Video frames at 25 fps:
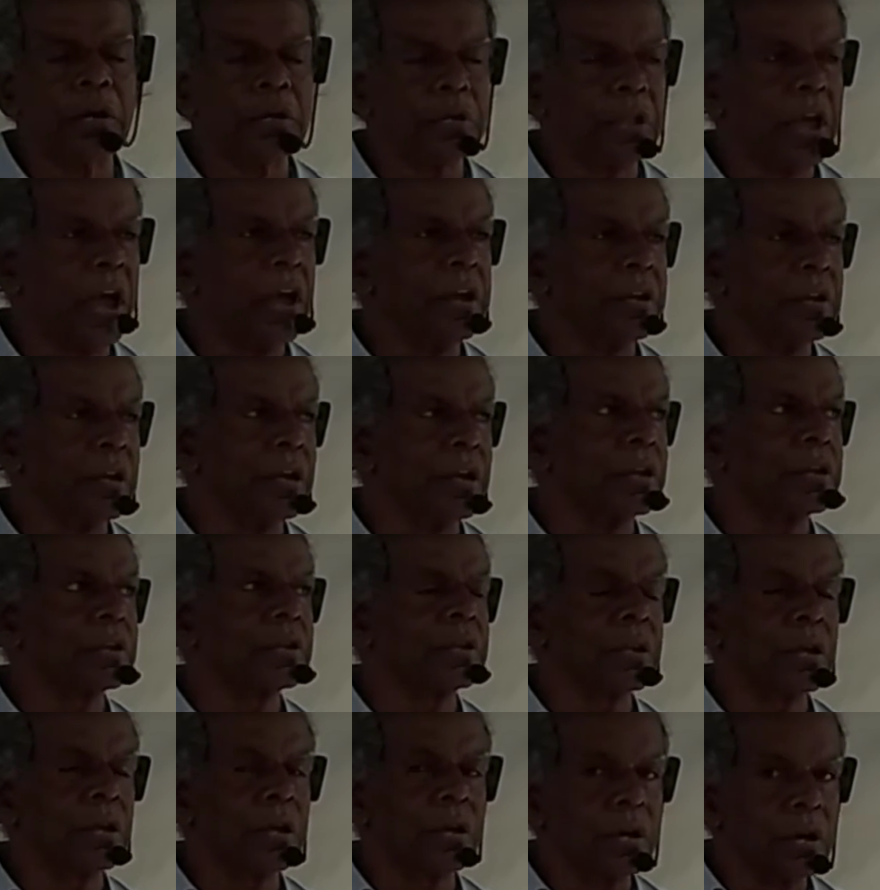That is,
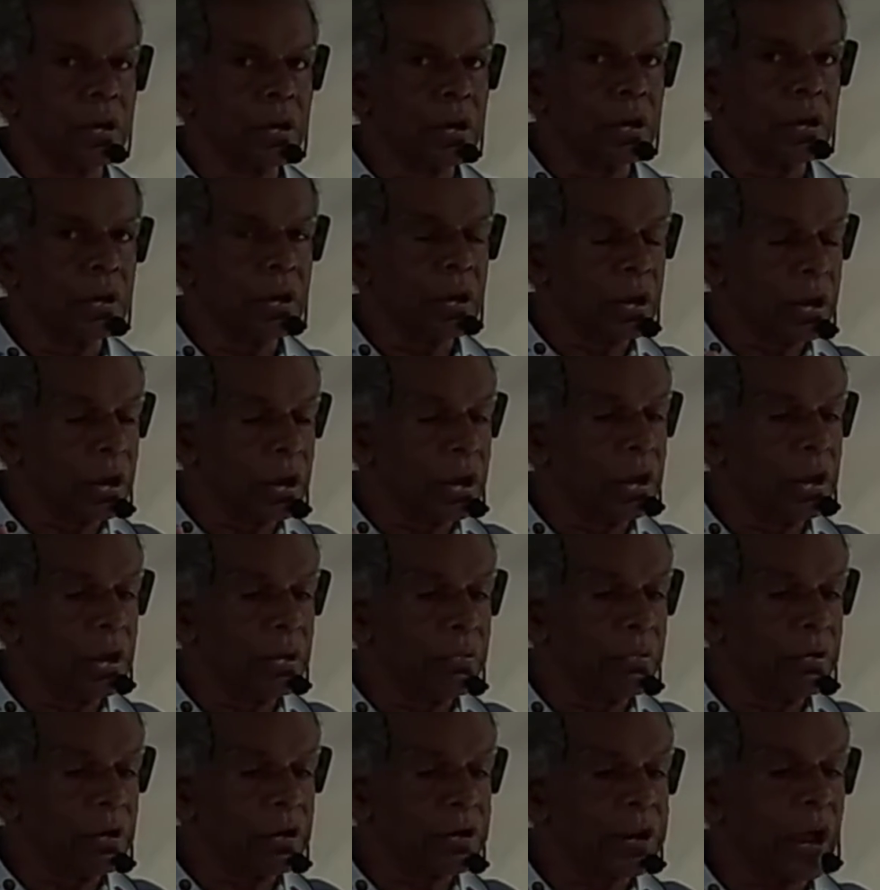He
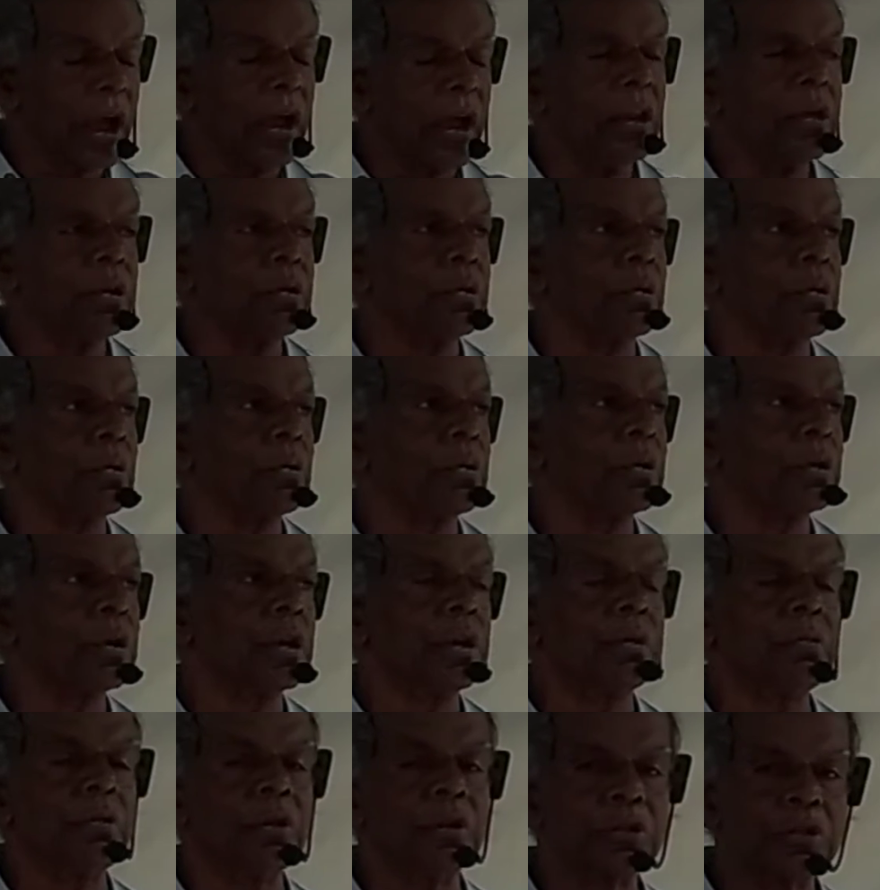will tell you,
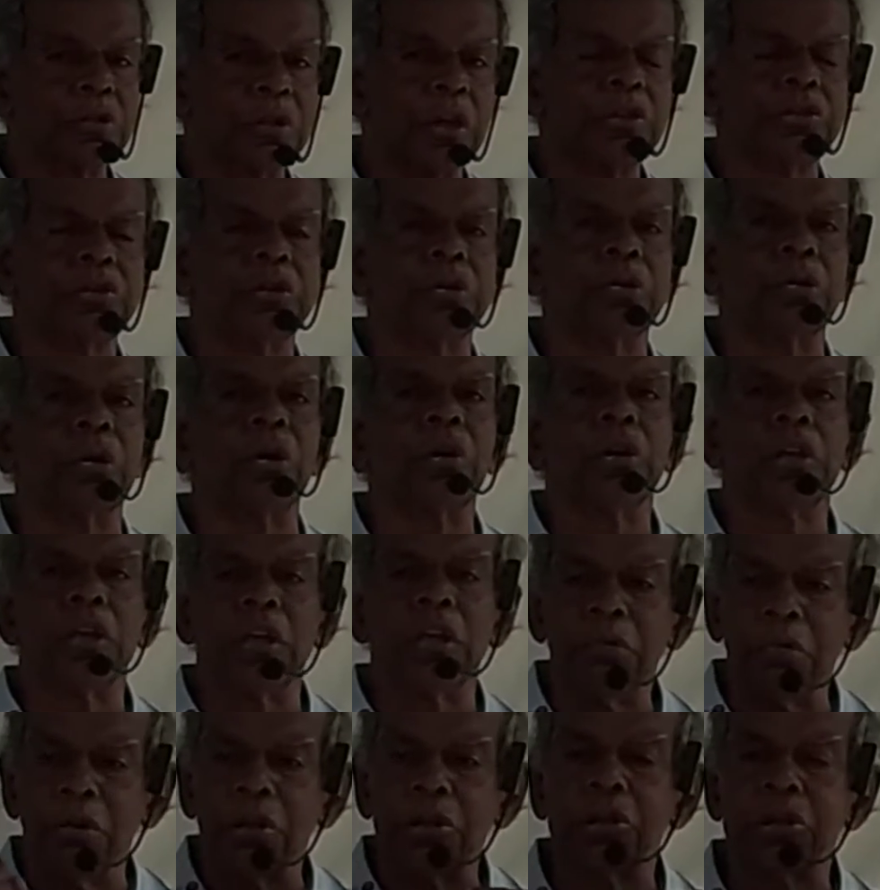He will teach you,
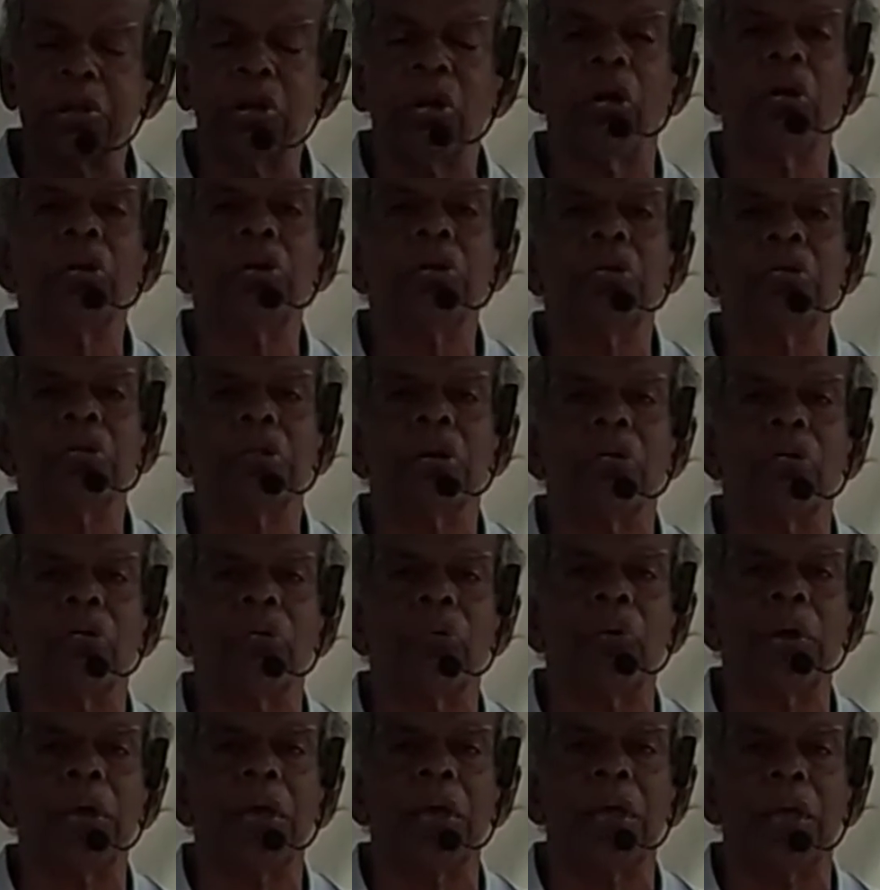He will show you the
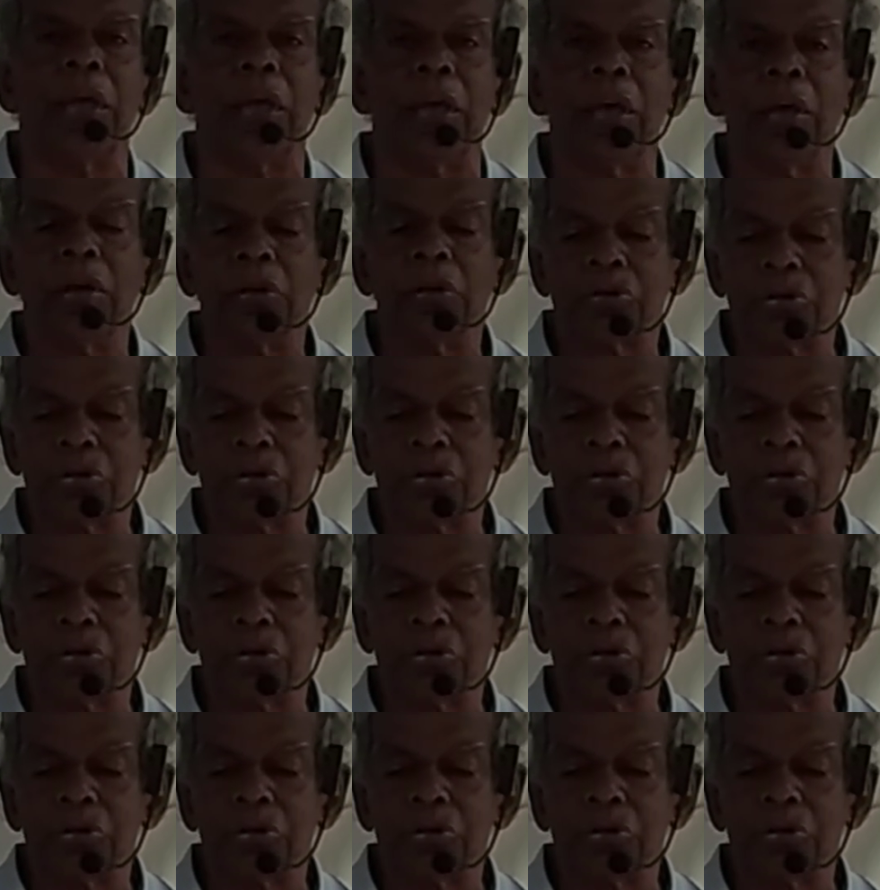way.